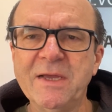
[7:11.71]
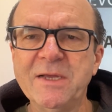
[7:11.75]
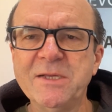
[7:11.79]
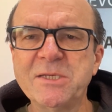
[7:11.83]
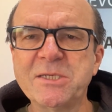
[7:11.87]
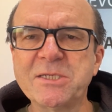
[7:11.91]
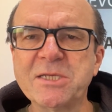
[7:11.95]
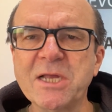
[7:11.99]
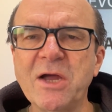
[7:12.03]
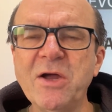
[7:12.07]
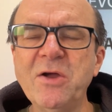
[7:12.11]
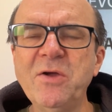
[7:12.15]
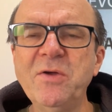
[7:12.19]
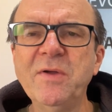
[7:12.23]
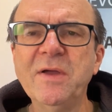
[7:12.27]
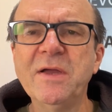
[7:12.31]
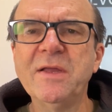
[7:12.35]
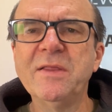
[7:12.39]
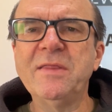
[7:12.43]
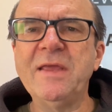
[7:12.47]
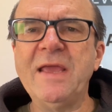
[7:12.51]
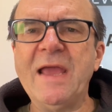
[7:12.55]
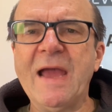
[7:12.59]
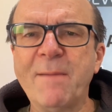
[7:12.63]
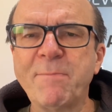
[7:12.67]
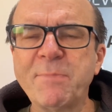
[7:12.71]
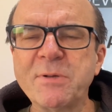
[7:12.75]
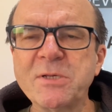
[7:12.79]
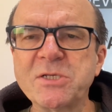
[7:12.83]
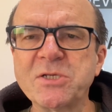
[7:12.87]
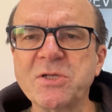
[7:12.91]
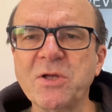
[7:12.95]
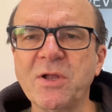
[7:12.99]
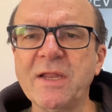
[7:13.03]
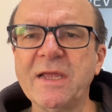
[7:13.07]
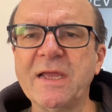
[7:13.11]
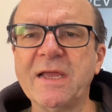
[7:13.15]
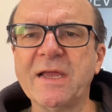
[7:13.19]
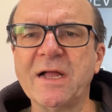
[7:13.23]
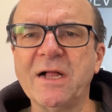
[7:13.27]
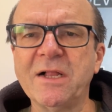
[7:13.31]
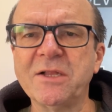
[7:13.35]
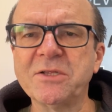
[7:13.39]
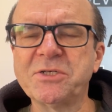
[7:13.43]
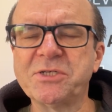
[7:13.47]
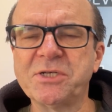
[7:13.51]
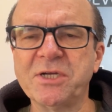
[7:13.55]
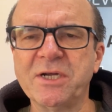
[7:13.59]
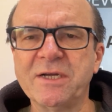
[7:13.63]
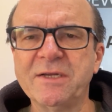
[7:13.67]
So the apostolic
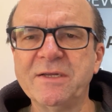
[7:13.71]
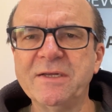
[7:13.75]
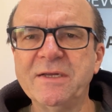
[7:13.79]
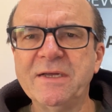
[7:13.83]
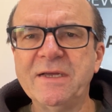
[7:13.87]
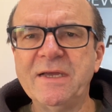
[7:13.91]
culture,